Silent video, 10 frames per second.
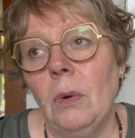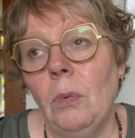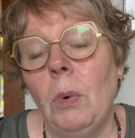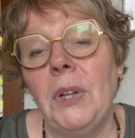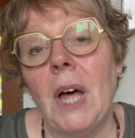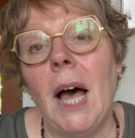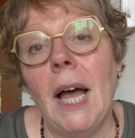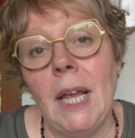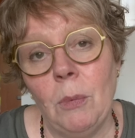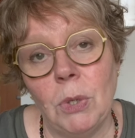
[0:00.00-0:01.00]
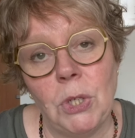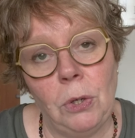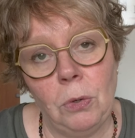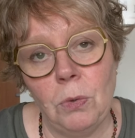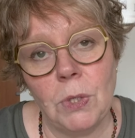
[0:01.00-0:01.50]
what I was
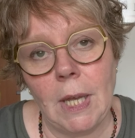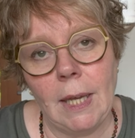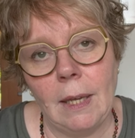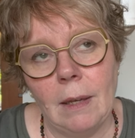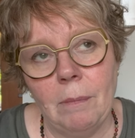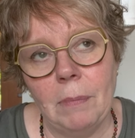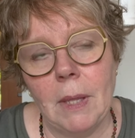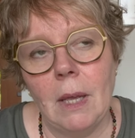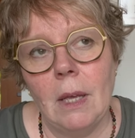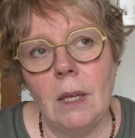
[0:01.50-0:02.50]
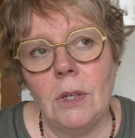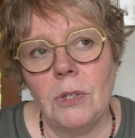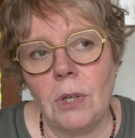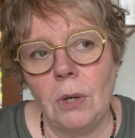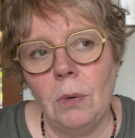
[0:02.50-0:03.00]
using.
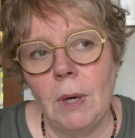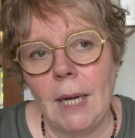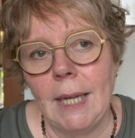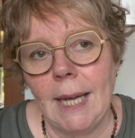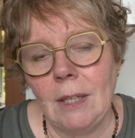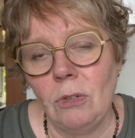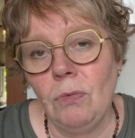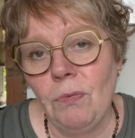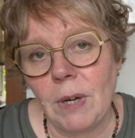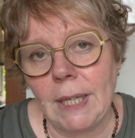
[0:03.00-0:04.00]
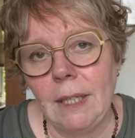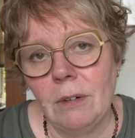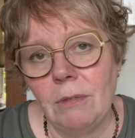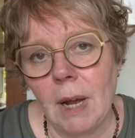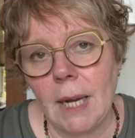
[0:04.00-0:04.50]
So I had to find
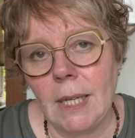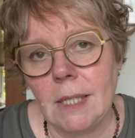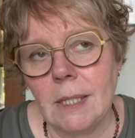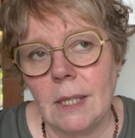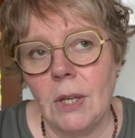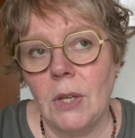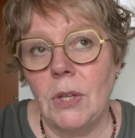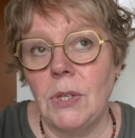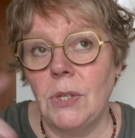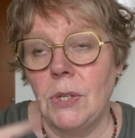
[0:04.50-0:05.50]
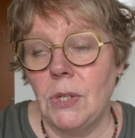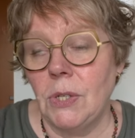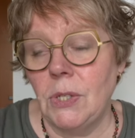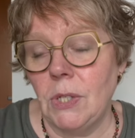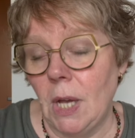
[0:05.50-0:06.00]
the right
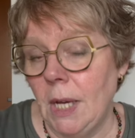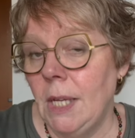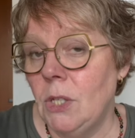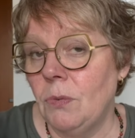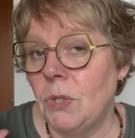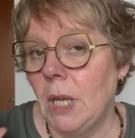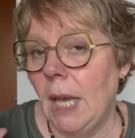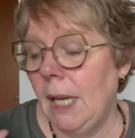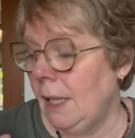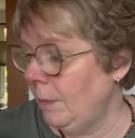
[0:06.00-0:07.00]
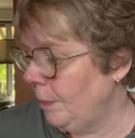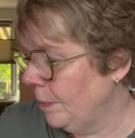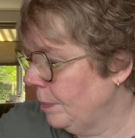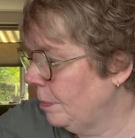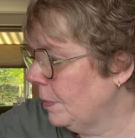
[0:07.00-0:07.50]
size of skein,
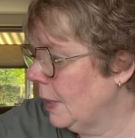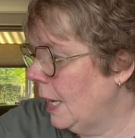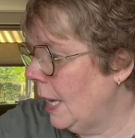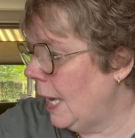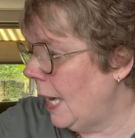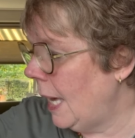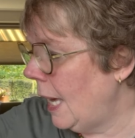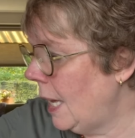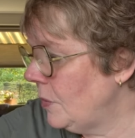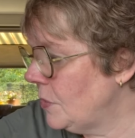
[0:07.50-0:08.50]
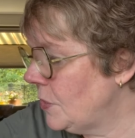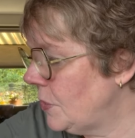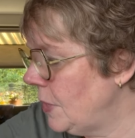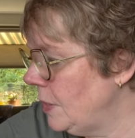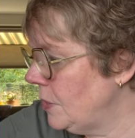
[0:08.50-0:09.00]
and
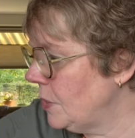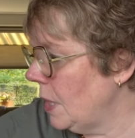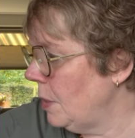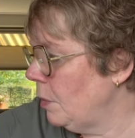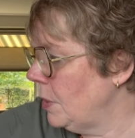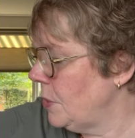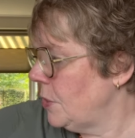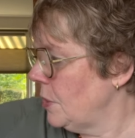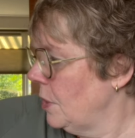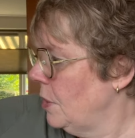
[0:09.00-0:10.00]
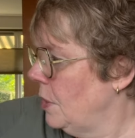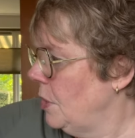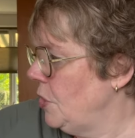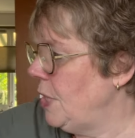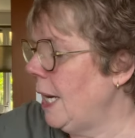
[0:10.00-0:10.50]
since I was
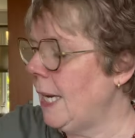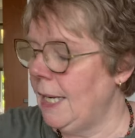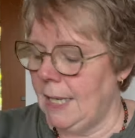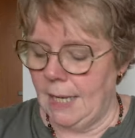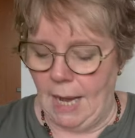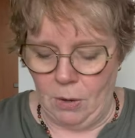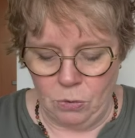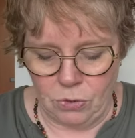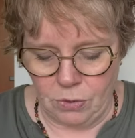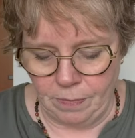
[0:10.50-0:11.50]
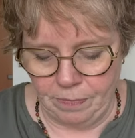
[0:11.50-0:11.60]
checking that out,